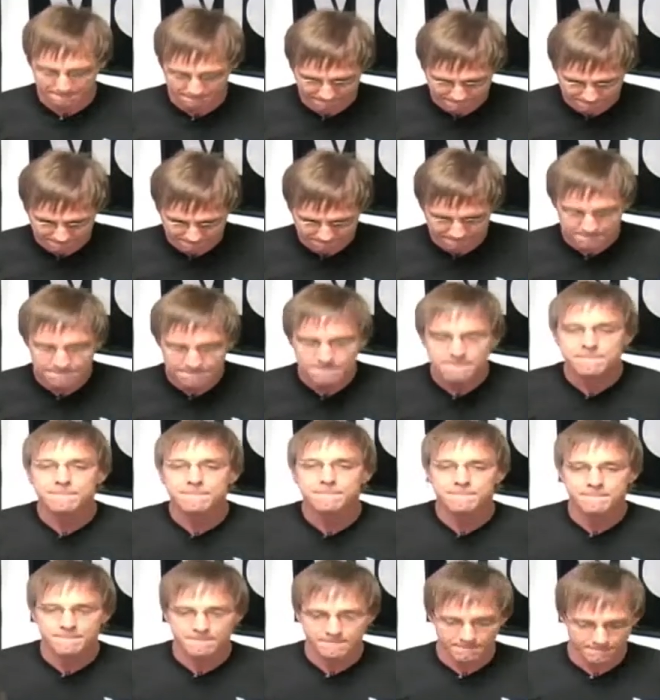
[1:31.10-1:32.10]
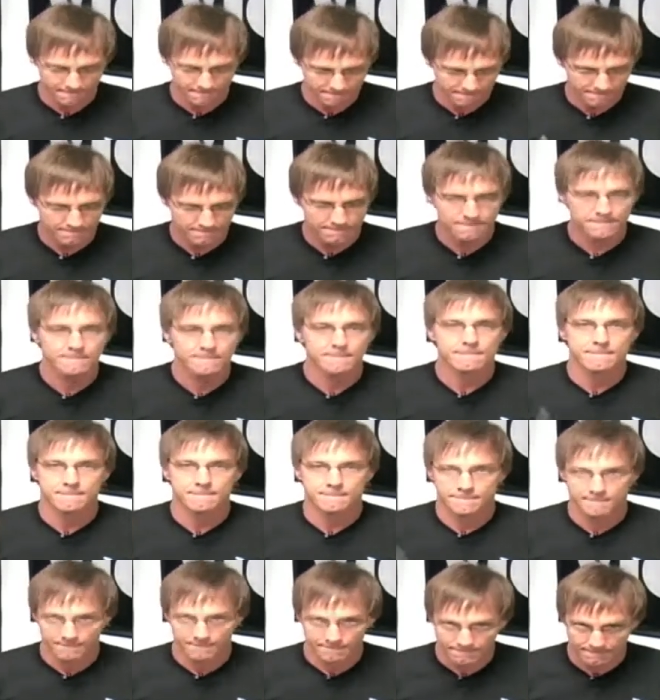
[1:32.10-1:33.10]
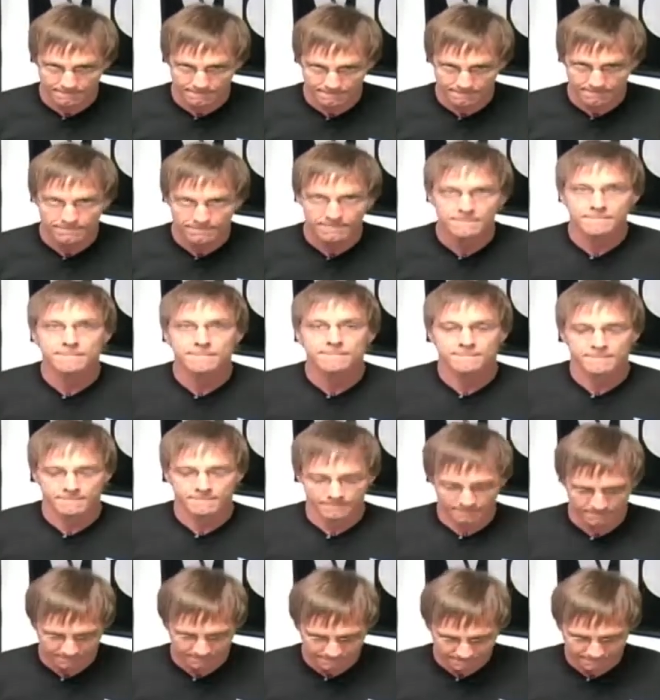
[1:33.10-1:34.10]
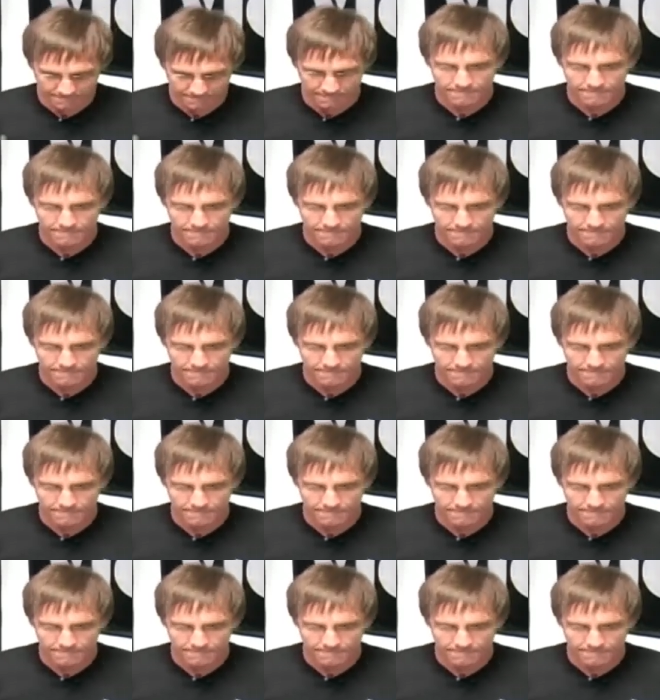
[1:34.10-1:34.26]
Nobody speaks.